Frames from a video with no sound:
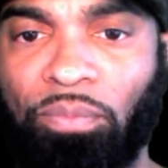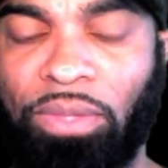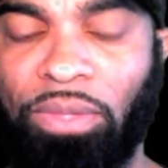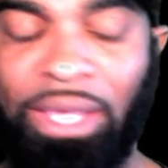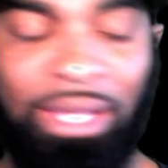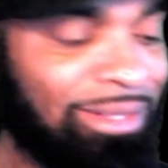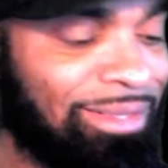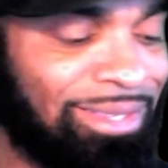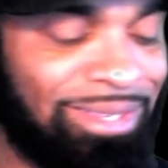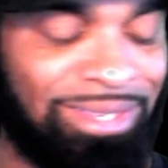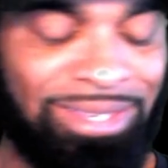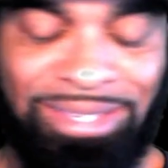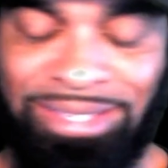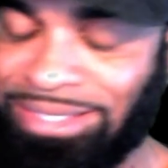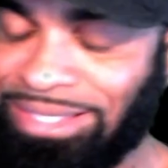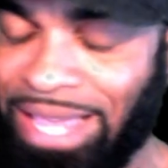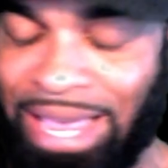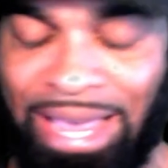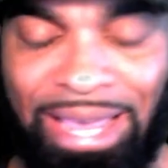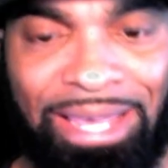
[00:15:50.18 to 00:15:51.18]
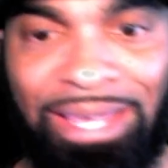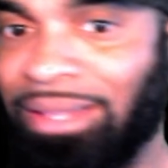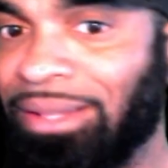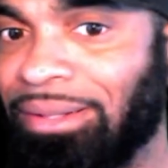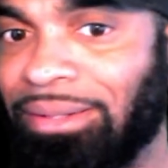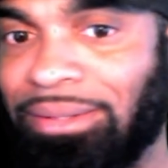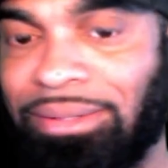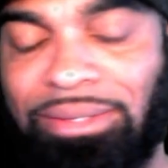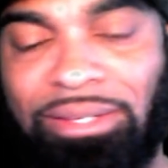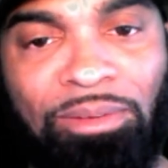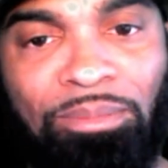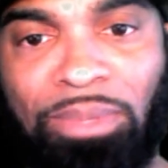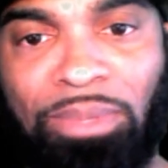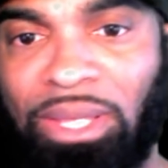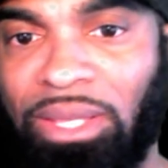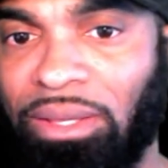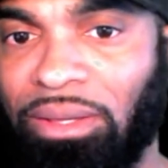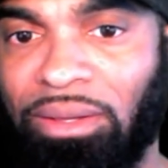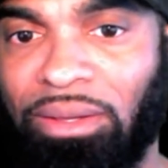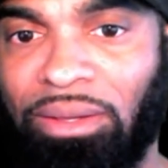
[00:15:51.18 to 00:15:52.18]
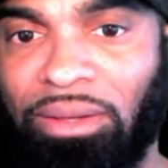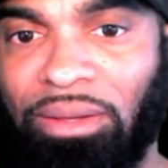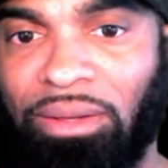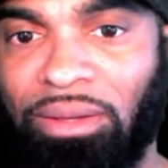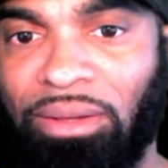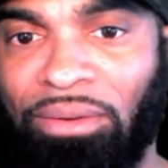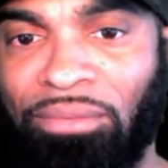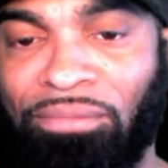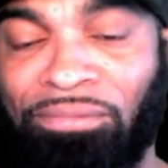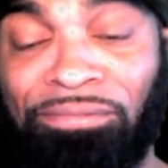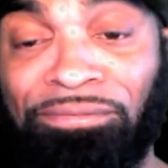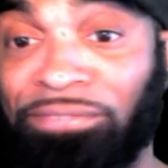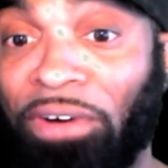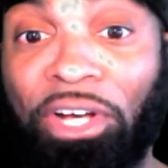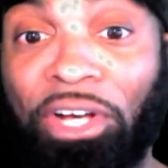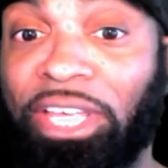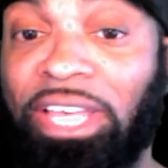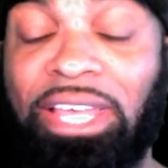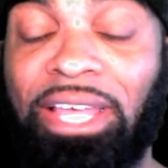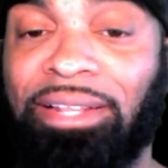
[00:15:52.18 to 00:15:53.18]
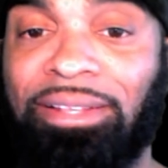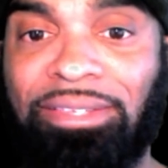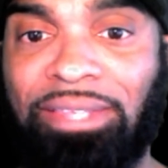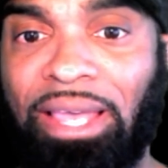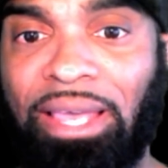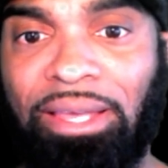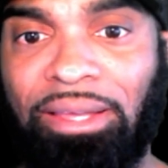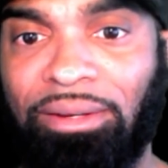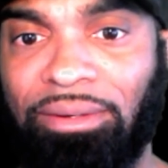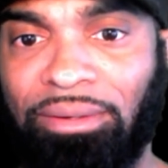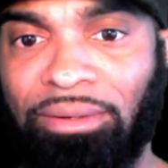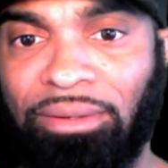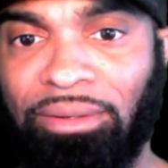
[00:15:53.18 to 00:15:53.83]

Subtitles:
Insane to me. Fucking insane.